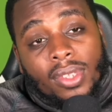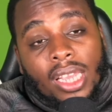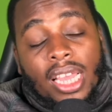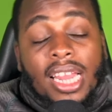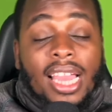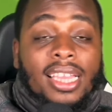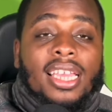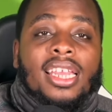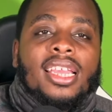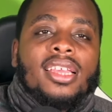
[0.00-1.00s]
And I
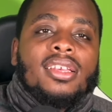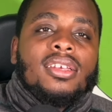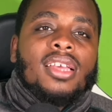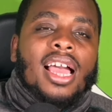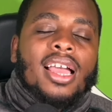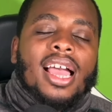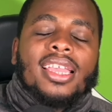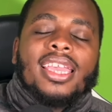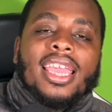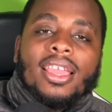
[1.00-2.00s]
get it. I, I
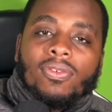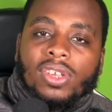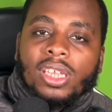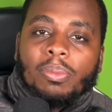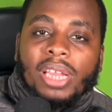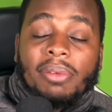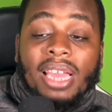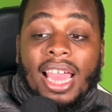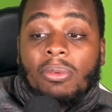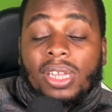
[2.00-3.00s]
can't really blame
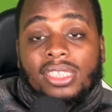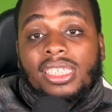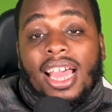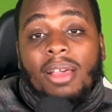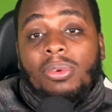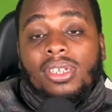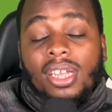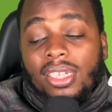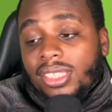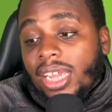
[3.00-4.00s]
Howie because Howie
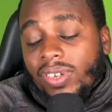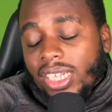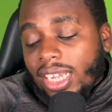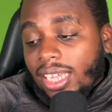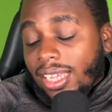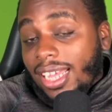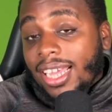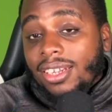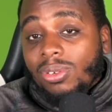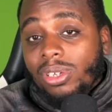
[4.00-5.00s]
does everything he
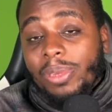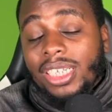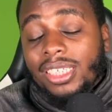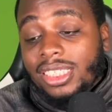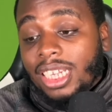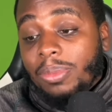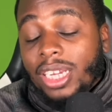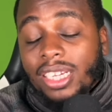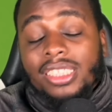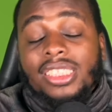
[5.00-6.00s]
can do to make the team
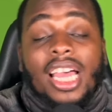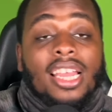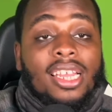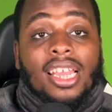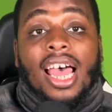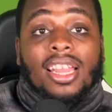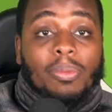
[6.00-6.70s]
better. He signed a lot of